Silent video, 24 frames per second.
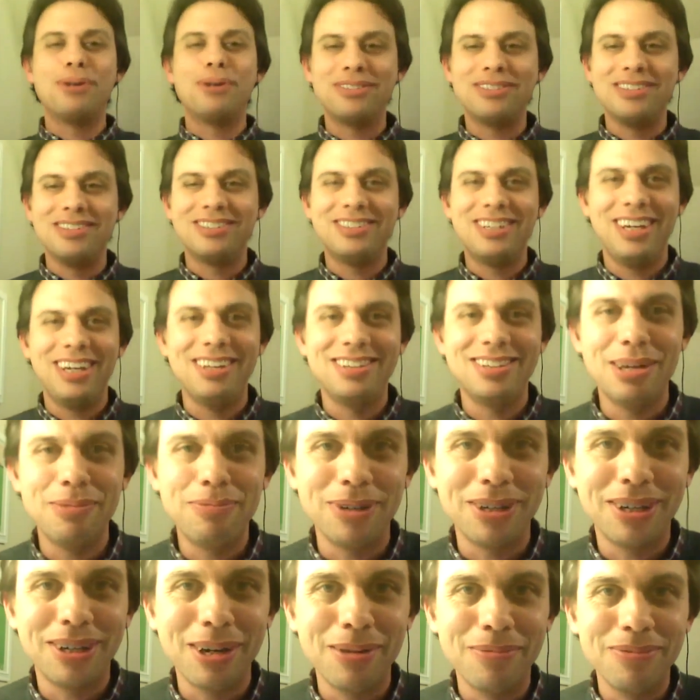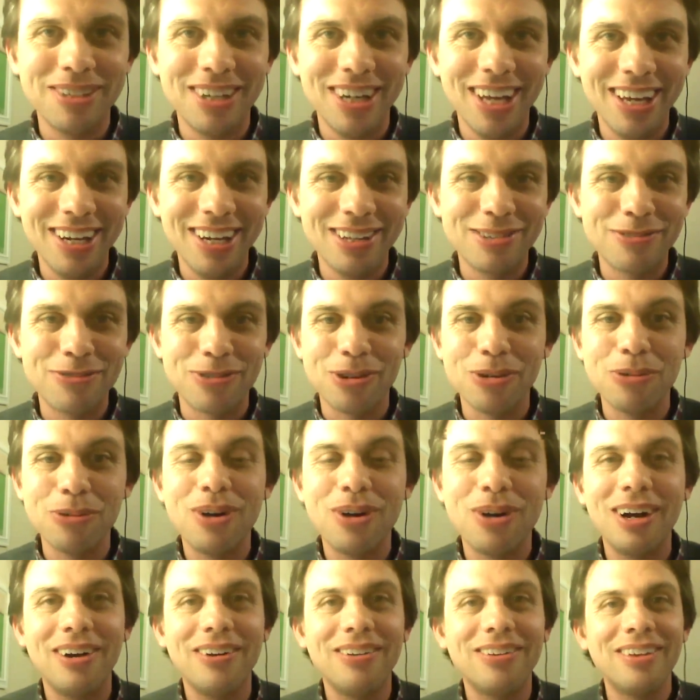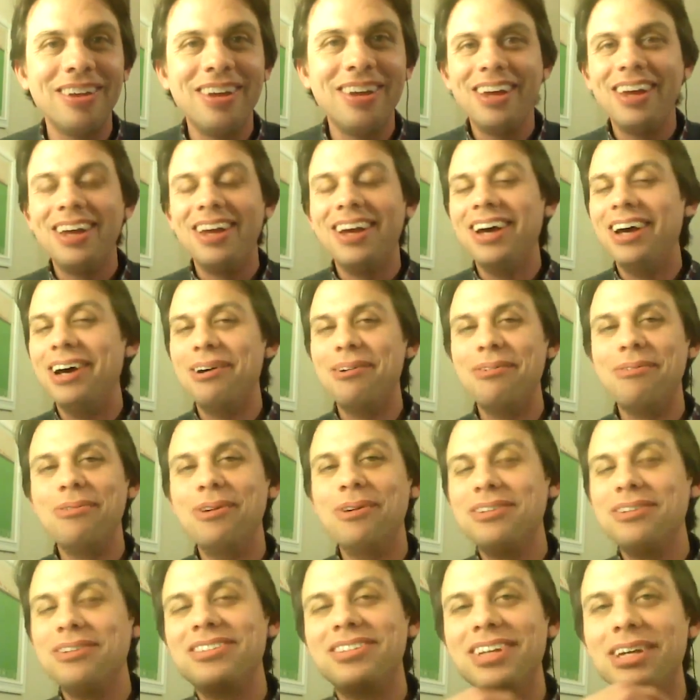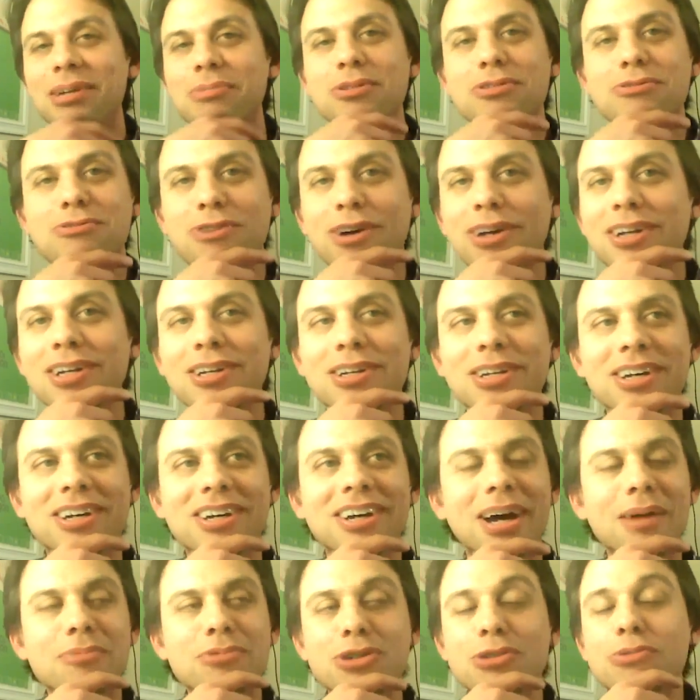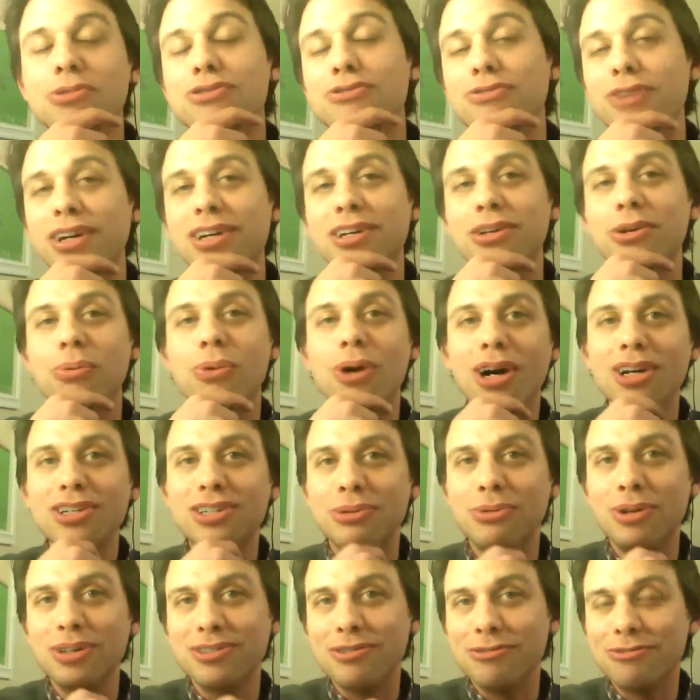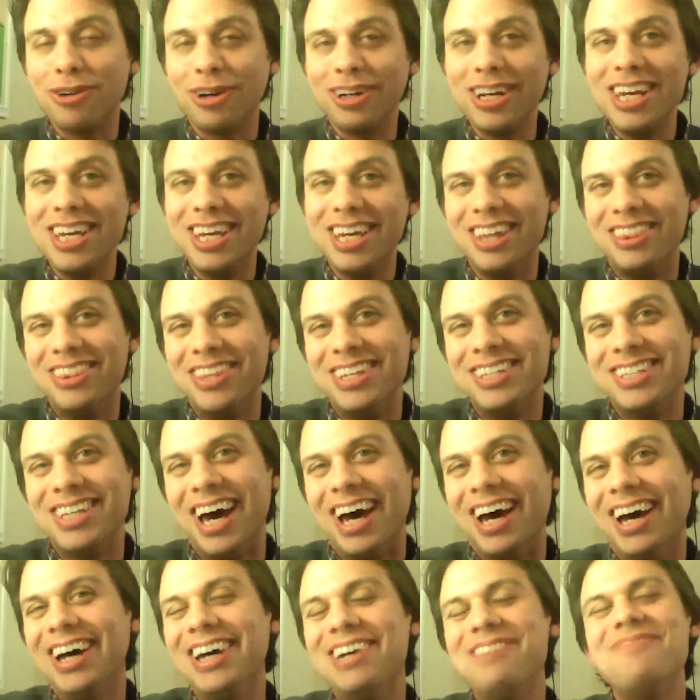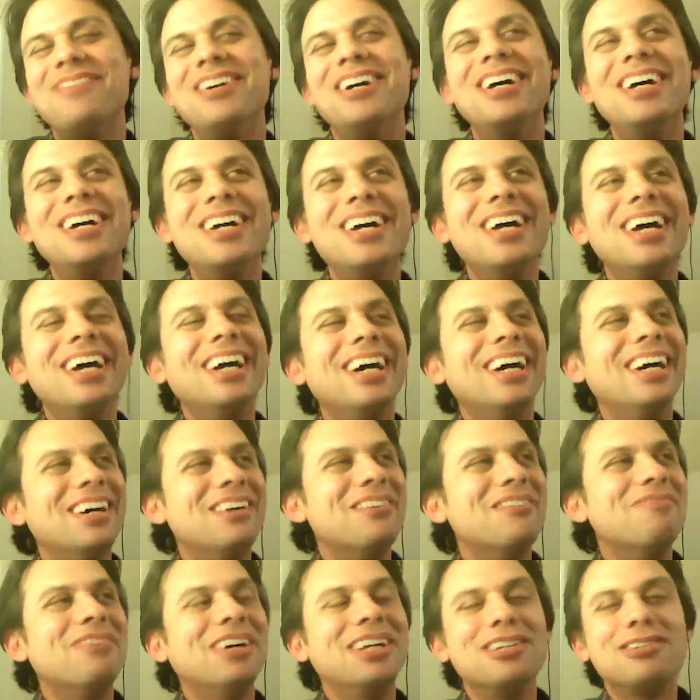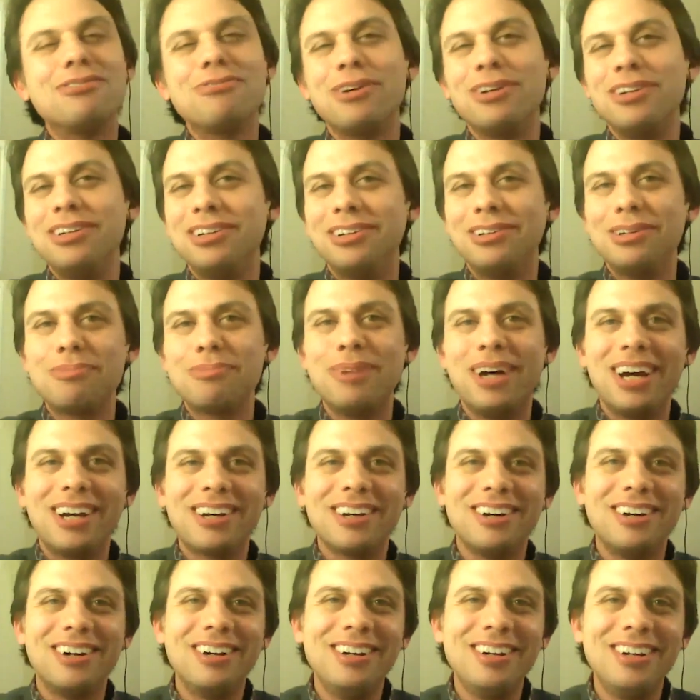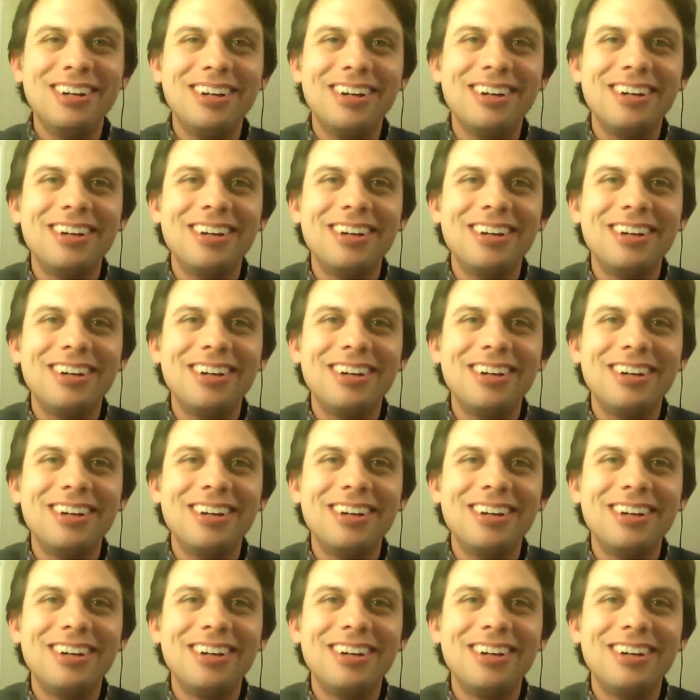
person stands up and comes and edits for a while uh, was it was funny to I'm sure it was funny to watch. It wasn't funny at the time, mm-hmm. uh, but it's funny to look back on.